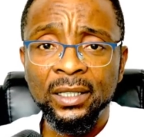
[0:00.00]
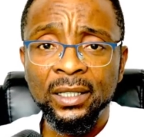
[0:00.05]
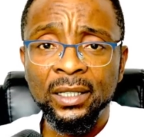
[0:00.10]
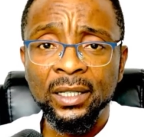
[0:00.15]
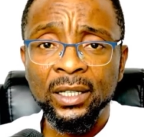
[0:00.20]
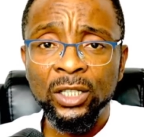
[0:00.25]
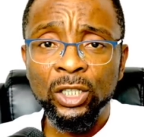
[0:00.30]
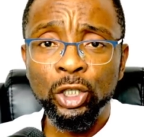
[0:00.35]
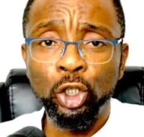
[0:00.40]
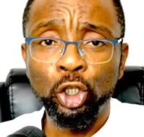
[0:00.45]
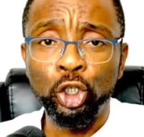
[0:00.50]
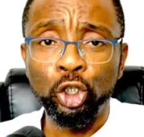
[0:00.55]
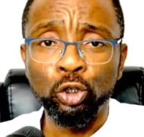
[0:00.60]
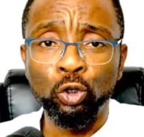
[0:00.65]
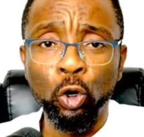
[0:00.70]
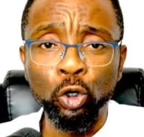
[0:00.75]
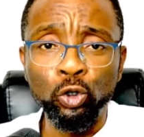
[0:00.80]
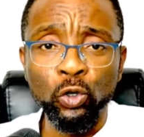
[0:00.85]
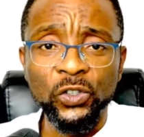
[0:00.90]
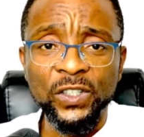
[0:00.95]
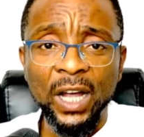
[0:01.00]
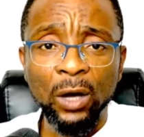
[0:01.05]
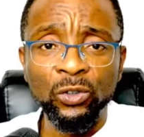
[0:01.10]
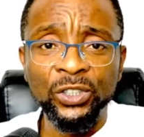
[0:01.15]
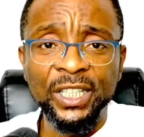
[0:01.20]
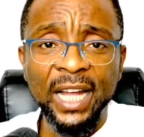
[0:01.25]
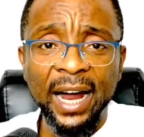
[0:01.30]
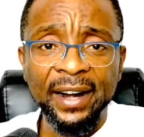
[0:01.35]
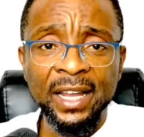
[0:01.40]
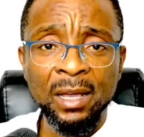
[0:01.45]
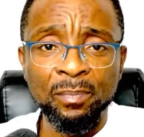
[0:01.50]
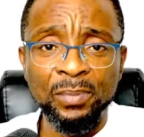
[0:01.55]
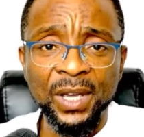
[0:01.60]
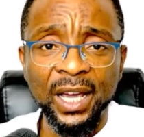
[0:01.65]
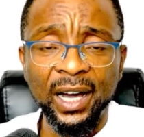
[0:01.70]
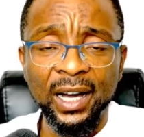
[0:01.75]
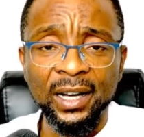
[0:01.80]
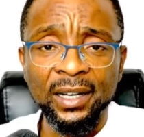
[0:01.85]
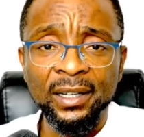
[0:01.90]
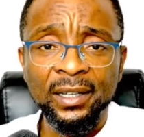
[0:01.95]
you should go to Saudi
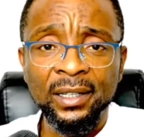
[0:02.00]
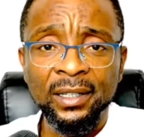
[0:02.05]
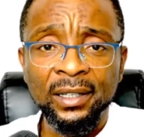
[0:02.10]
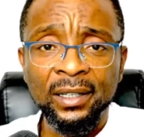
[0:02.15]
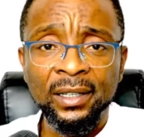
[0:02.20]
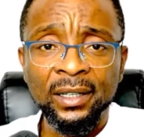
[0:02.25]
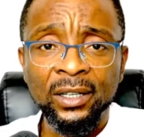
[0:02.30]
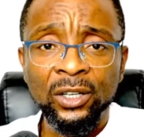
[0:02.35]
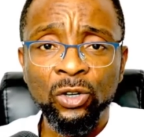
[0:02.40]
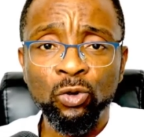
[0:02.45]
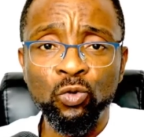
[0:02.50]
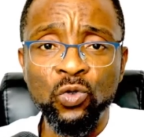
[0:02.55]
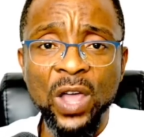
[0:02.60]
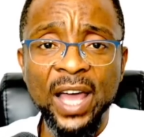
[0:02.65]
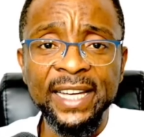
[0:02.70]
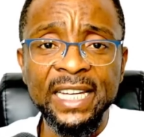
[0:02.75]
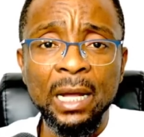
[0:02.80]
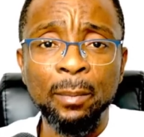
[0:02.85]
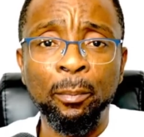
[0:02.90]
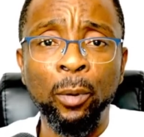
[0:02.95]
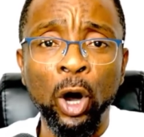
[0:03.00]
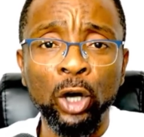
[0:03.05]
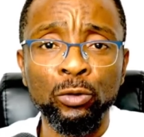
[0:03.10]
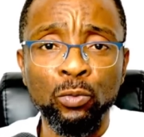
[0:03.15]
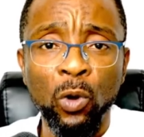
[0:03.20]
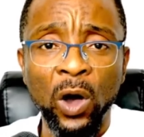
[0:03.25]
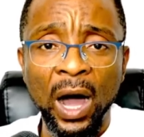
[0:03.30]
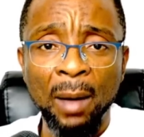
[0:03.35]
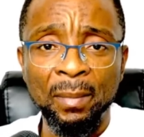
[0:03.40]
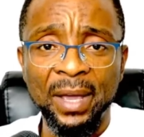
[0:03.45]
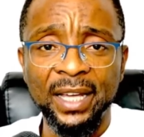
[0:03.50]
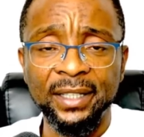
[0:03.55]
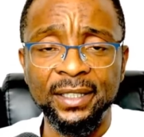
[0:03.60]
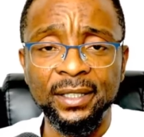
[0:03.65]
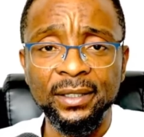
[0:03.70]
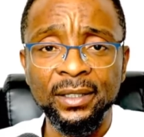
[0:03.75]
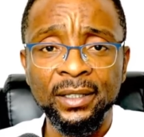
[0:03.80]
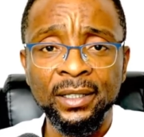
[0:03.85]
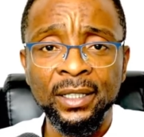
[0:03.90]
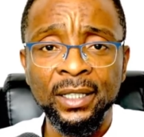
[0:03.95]
Arabia, where they born Muhammad.
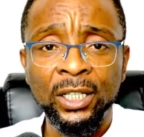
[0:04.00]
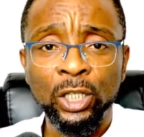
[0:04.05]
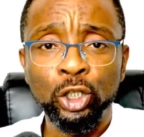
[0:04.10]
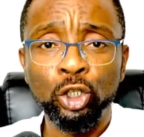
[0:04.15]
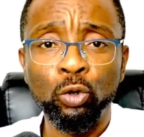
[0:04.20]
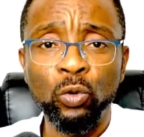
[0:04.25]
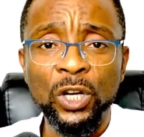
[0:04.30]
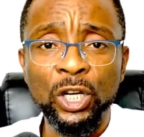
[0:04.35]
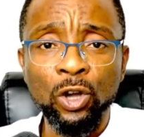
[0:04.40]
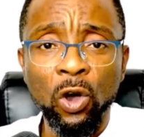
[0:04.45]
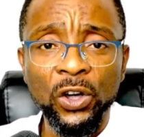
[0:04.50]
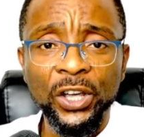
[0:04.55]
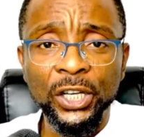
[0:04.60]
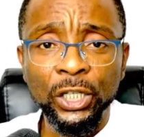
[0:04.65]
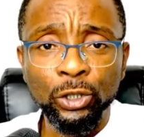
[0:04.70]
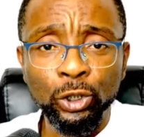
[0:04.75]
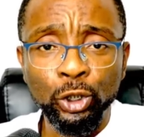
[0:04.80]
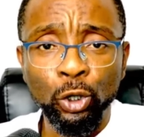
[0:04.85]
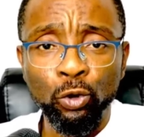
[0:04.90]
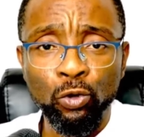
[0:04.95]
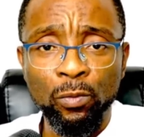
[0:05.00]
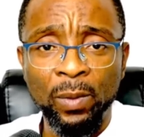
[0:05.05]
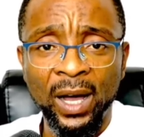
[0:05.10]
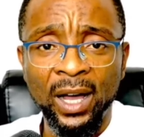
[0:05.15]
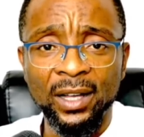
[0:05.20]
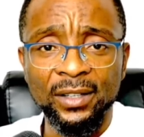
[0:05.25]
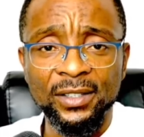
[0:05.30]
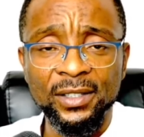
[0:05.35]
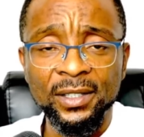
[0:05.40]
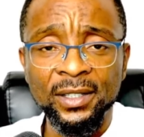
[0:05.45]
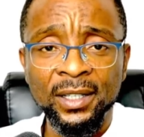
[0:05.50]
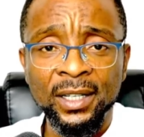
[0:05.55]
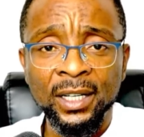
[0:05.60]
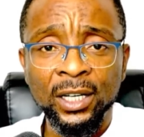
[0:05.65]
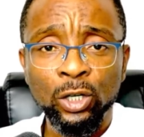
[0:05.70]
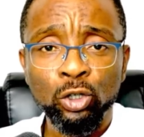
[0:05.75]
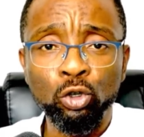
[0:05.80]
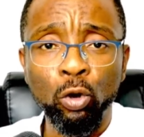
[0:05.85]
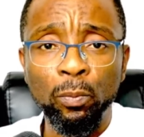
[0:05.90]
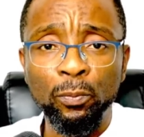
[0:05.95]
You will not kill Yorubas
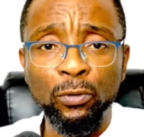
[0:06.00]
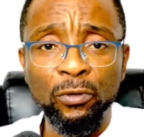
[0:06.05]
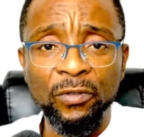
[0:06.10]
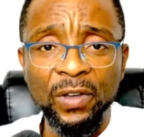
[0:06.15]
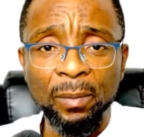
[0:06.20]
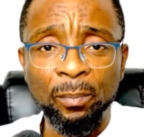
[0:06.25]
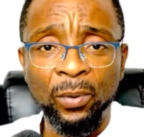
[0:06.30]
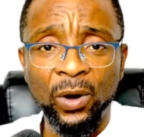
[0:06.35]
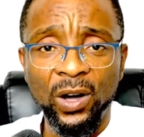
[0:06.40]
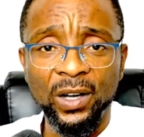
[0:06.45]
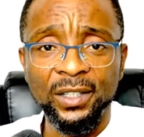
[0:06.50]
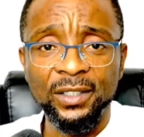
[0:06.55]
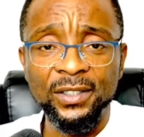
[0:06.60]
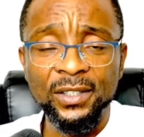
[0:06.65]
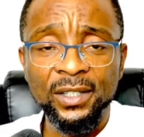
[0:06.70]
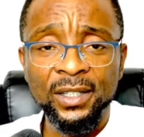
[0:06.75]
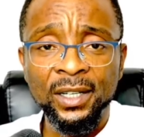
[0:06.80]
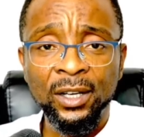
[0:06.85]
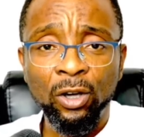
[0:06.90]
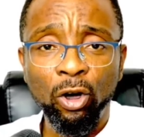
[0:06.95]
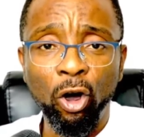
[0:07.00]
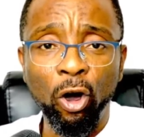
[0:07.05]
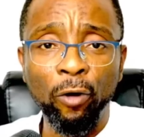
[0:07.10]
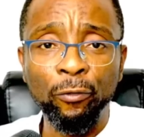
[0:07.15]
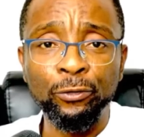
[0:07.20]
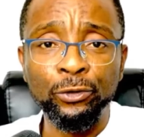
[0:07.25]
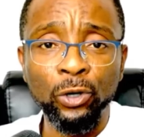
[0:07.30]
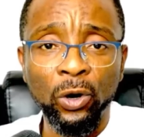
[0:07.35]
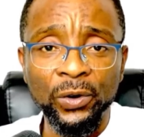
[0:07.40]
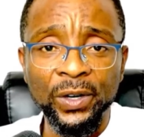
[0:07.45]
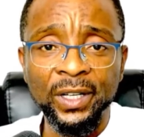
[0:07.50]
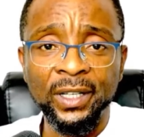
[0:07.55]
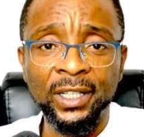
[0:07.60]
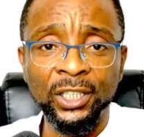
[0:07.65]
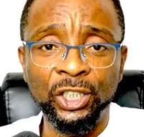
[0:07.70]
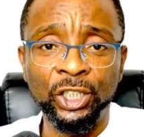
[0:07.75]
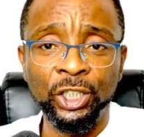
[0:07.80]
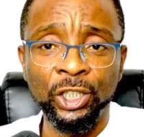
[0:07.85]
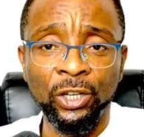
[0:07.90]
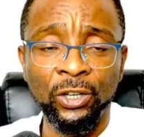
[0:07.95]
to prove a point of your
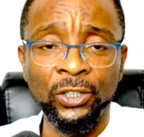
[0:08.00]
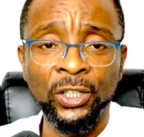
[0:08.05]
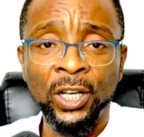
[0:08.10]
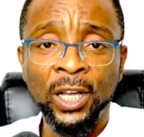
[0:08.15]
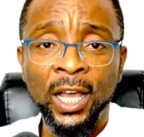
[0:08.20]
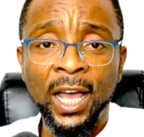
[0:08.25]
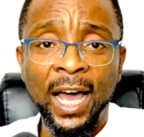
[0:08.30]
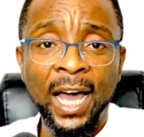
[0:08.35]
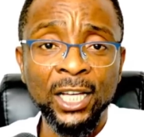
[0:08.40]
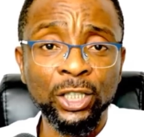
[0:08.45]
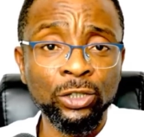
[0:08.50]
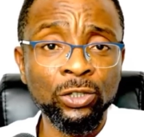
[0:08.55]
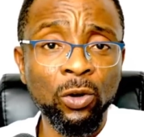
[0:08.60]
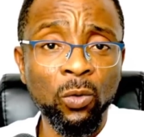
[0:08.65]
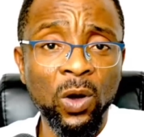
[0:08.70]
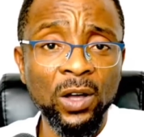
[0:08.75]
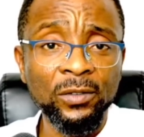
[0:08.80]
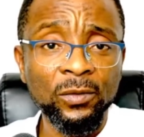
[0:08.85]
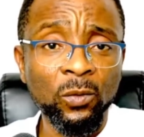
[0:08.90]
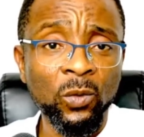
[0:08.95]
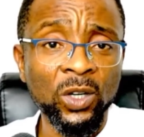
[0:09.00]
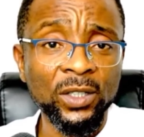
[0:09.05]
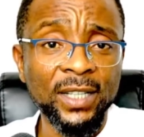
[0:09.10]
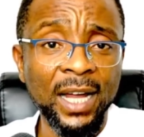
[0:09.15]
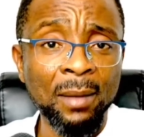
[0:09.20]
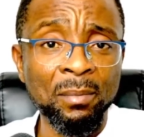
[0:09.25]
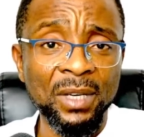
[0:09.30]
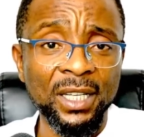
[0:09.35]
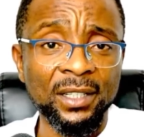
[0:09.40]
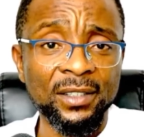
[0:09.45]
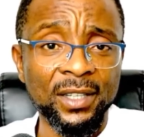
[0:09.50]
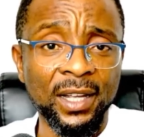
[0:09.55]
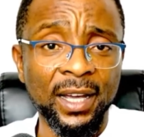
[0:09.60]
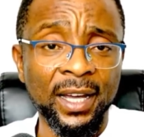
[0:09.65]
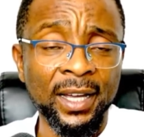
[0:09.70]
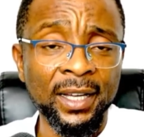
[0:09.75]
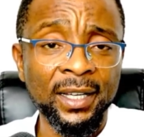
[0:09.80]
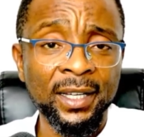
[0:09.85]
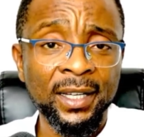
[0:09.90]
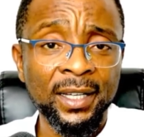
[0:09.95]
religion. And you know what that means,
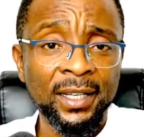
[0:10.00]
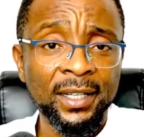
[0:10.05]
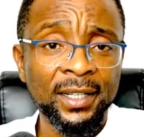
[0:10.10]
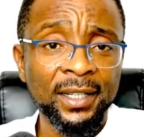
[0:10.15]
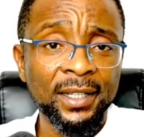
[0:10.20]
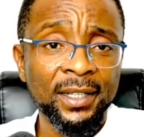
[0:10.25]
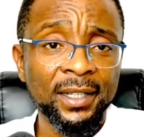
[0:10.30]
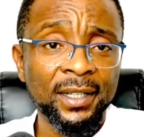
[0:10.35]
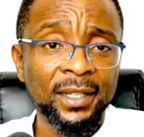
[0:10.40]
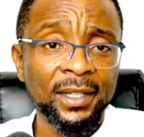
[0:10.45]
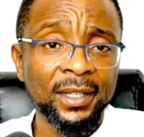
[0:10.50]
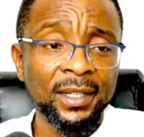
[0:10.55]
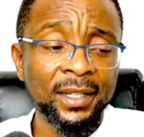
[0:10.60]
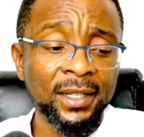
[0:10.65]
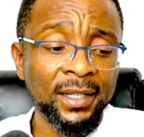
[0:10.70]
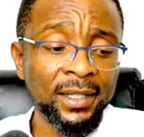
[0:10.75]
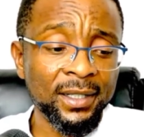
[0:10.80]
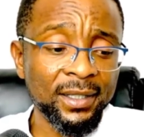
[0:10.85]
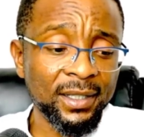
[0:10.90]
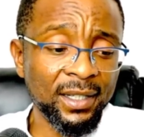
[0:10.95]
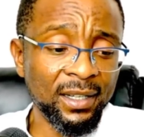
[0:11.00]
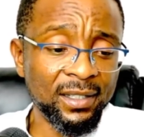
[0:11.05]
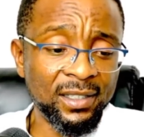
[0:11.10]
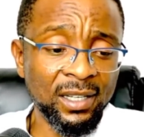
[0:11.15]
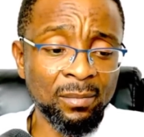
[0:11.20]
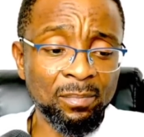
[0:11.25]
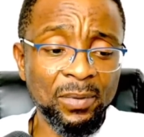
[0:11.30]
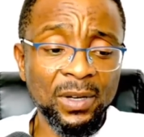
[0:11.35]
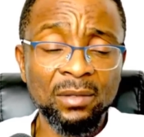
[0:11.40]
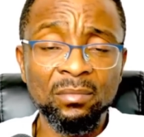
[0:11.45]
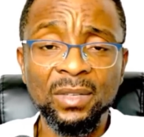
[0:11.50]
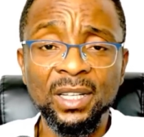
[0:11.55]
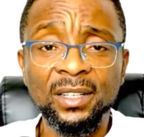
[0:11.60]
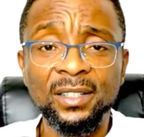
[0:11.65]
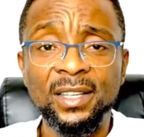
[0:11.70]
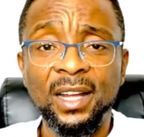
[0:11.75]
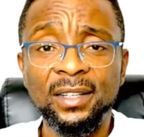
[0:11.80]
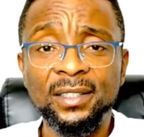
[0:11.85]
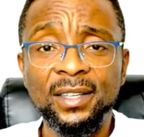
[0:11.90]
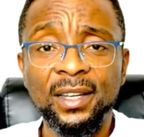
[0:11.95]
It simply means
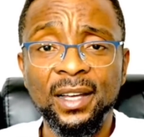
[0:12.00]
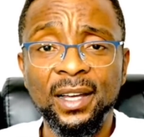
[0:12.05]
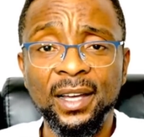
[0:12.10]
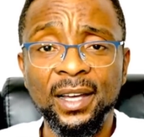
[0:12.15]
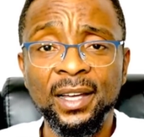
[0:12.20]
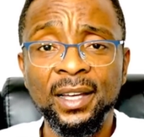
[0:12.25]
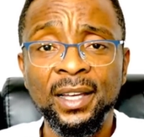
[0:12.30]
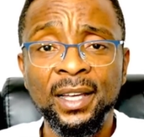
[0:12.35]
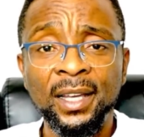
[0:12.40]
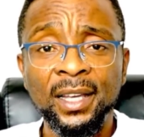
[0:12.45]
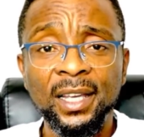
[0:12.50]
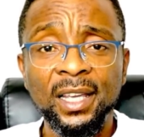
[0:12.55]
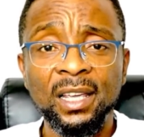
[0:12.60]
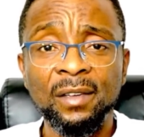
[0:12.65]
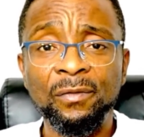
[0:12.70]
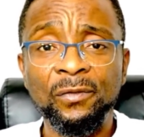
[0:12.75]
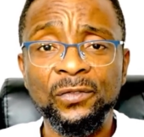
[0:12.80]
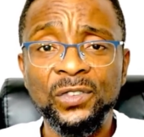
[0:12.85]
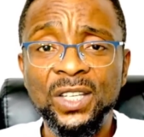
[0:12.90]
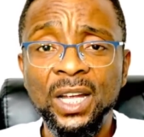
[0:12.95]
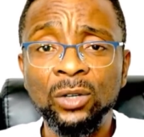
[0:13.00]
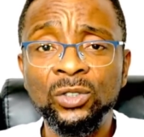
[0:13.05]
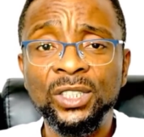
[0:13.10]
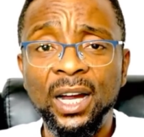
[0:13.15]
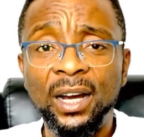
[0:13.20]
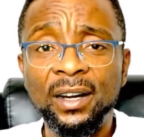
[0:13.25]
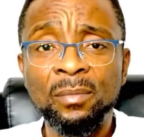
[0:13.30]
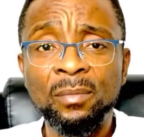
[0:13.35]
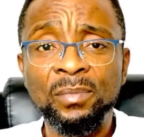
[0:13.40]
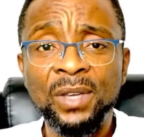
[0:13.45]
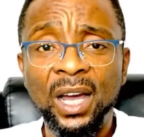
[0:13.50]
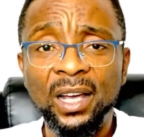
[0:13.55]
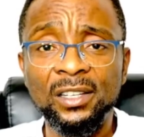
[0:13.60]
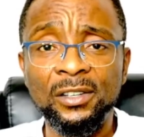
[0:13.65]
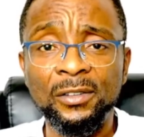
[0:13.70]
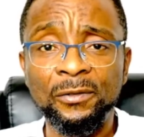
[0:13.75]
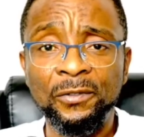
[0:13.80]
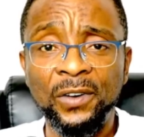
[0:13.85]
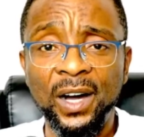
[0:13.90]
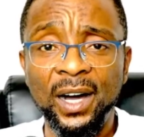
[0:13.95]
that if Saudi Arabia is
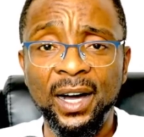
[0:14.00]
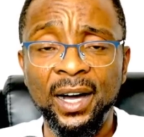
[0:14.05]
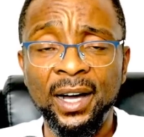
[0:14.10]
far,